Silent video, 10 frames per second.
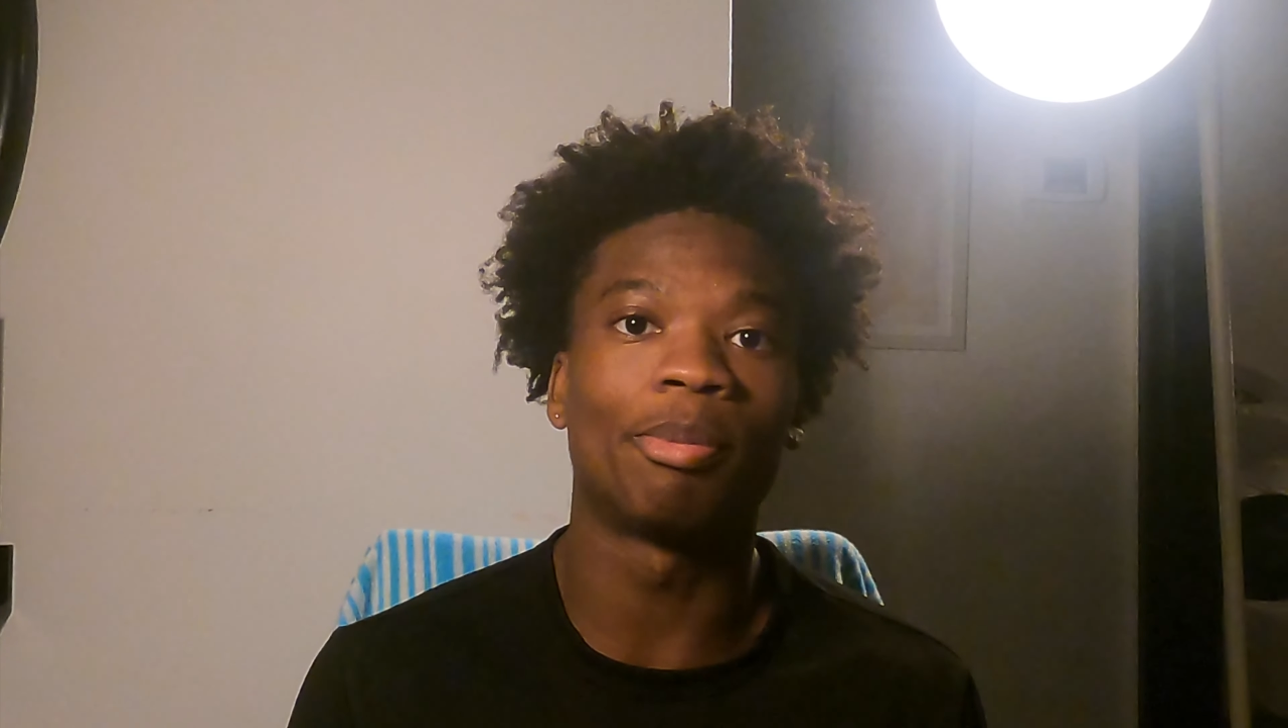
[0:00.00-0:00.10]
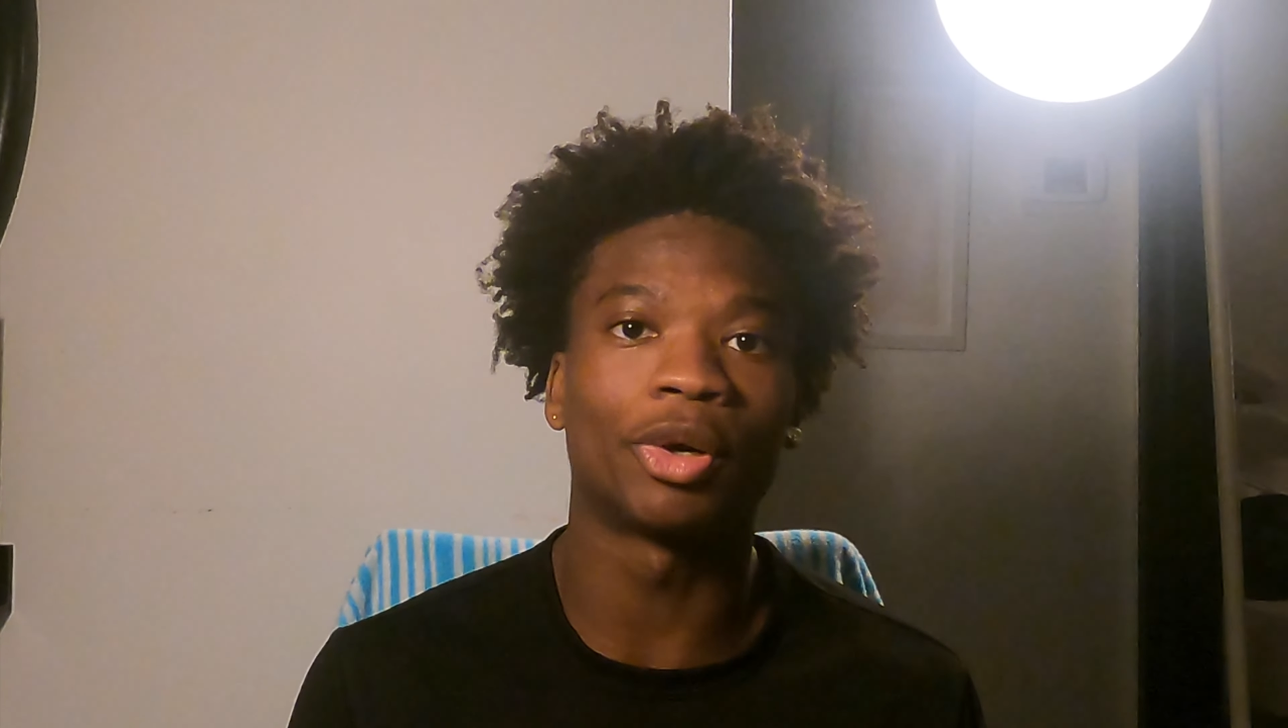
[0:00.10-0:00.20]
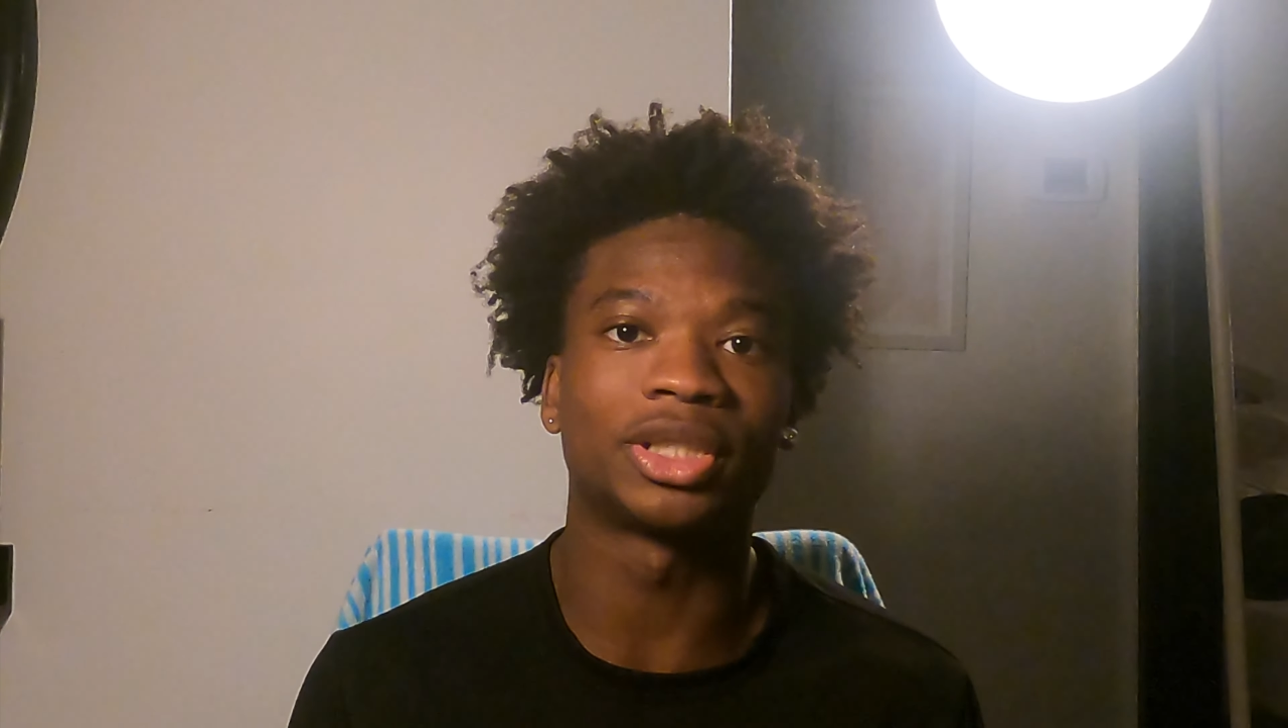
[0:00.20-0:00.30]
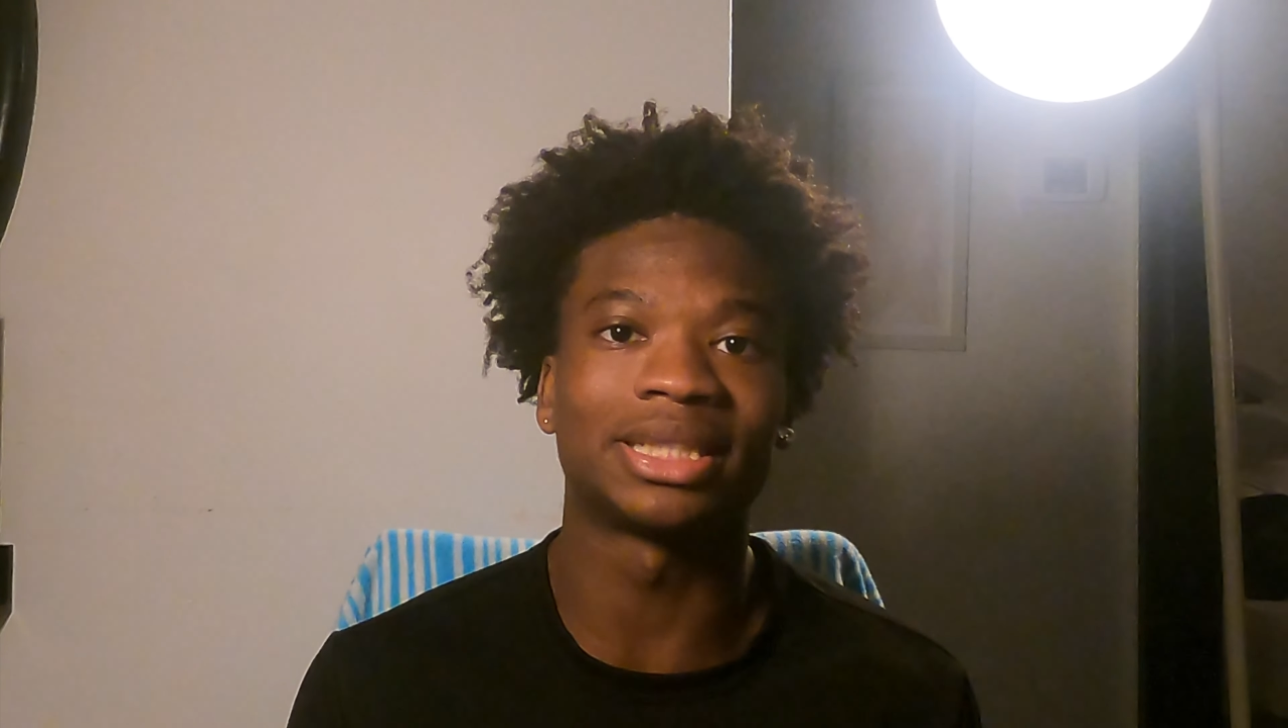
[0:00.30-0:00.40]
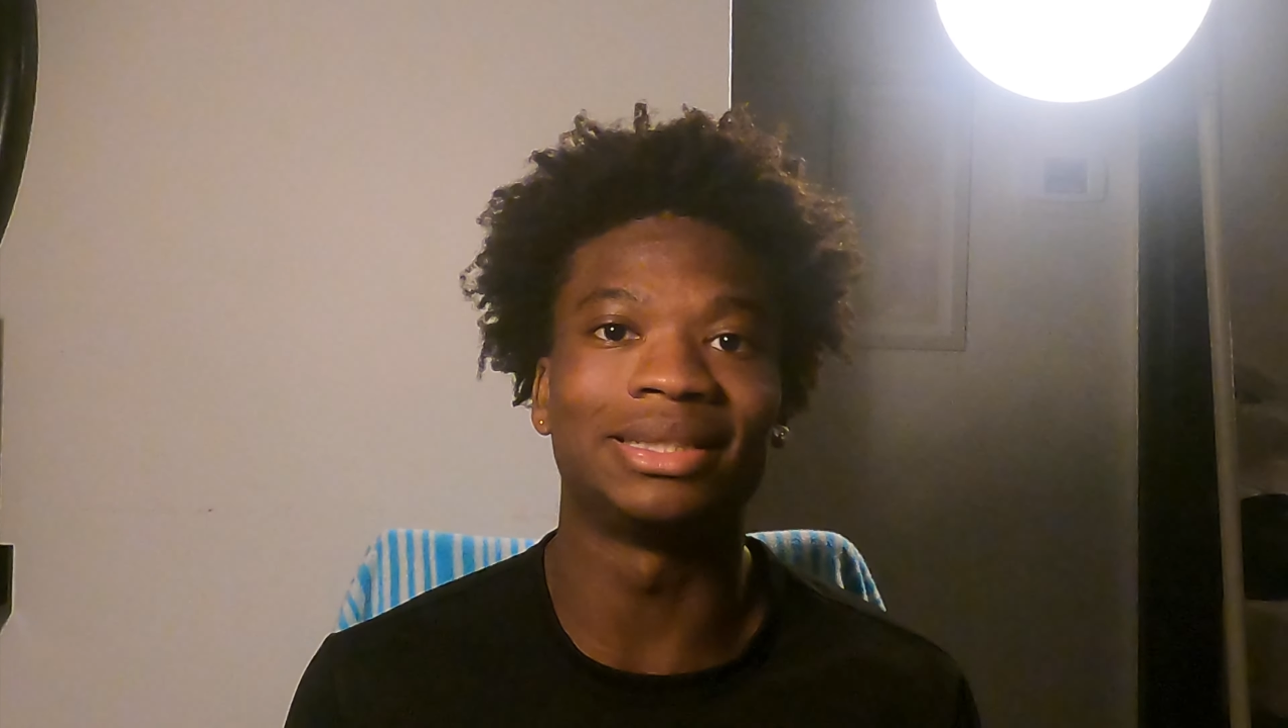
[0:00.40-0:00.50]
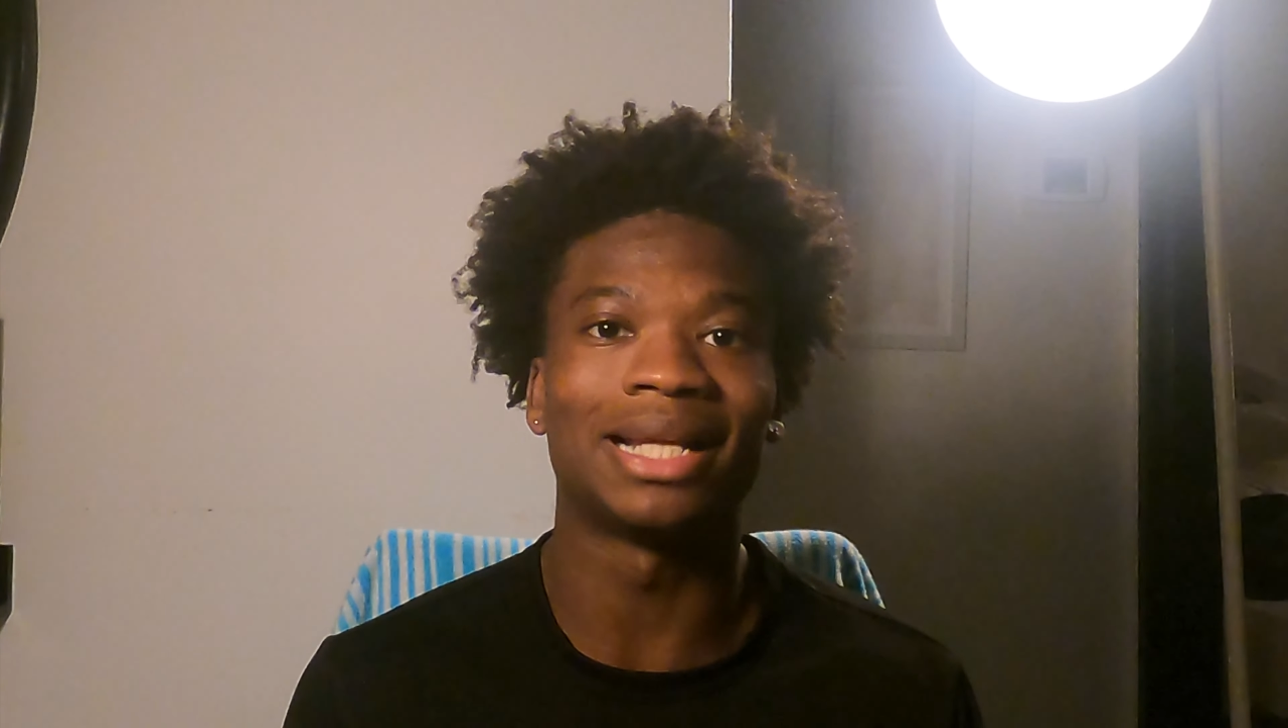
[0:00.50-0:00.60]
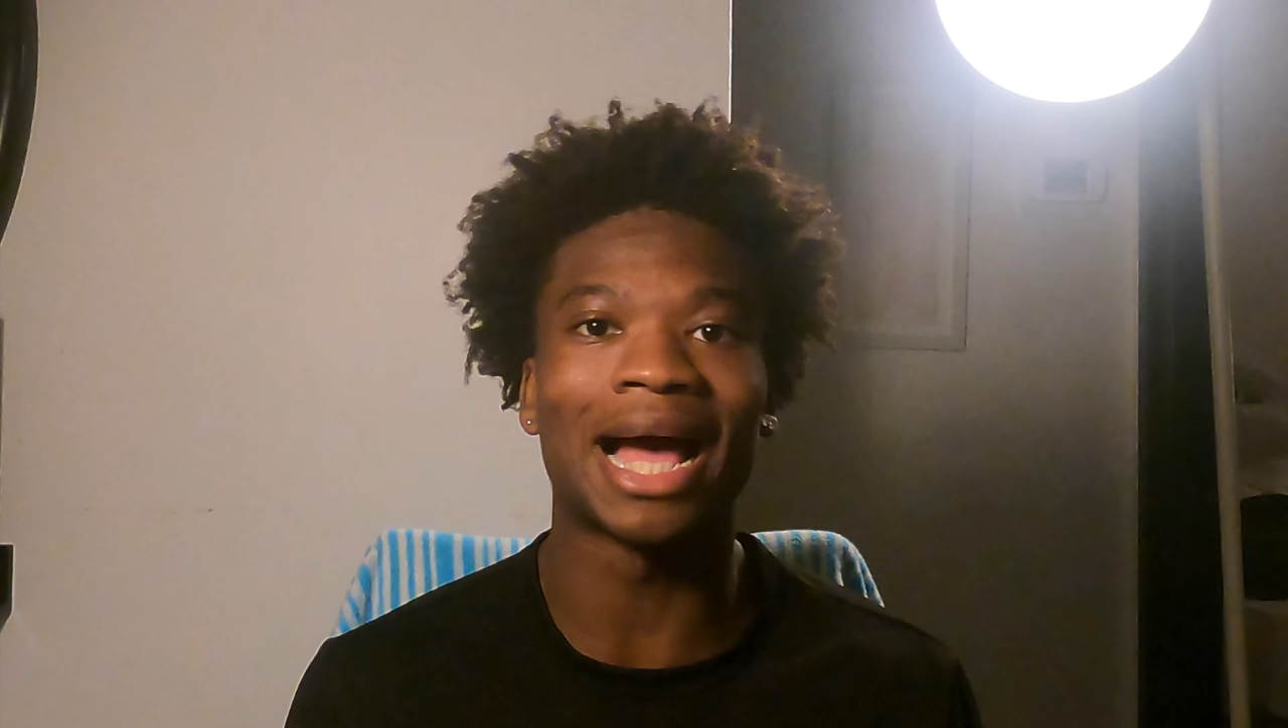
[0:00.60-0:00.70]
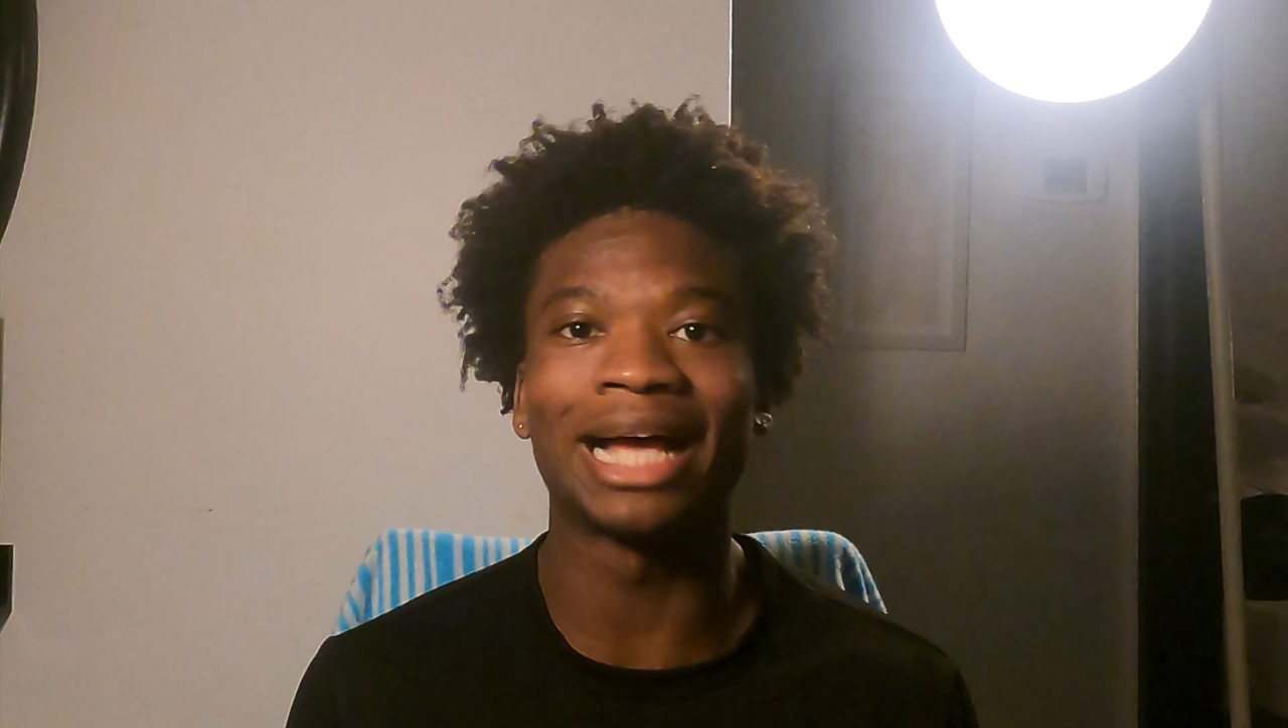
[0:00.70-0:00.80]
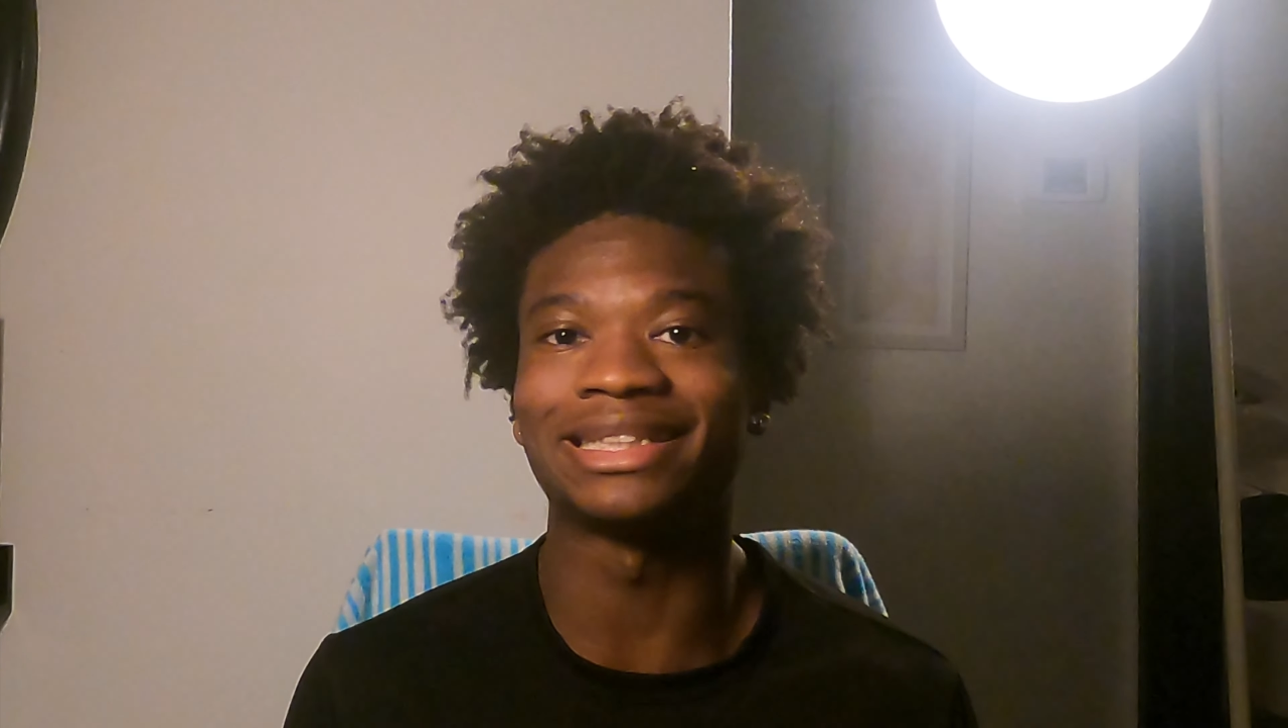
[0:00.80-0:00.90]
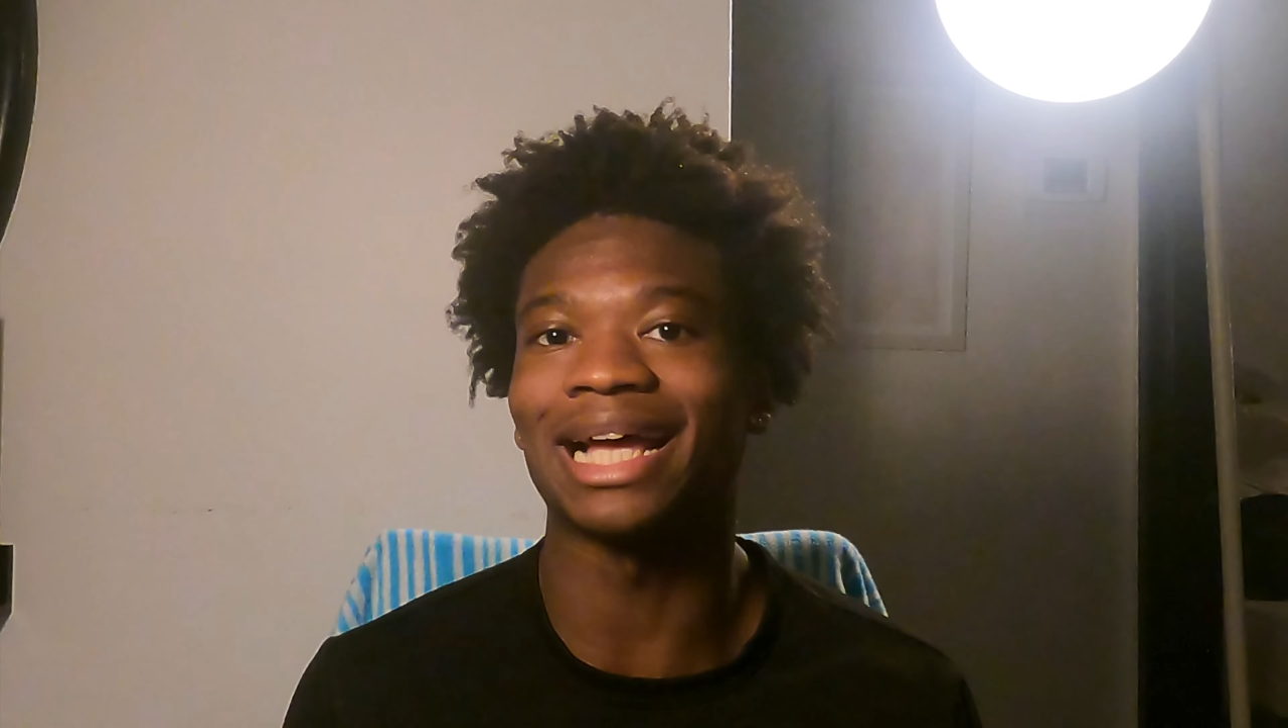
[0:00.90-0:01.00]
person
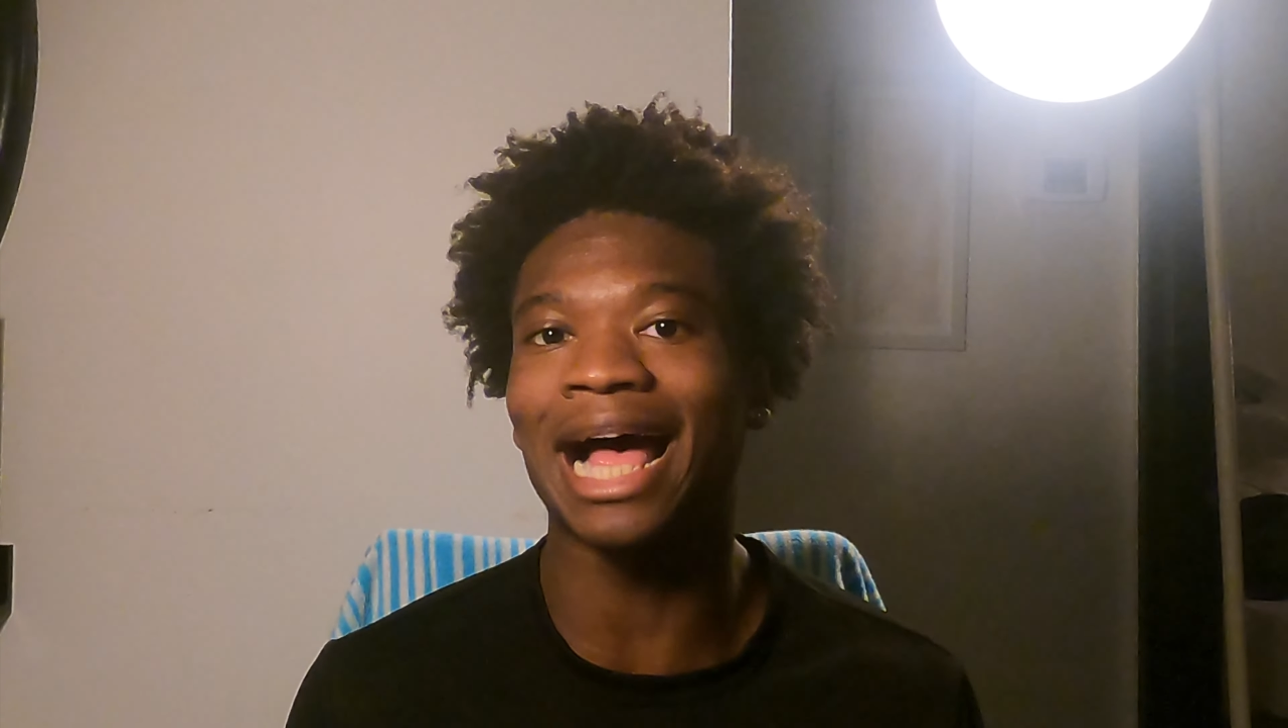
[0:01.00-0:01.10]
has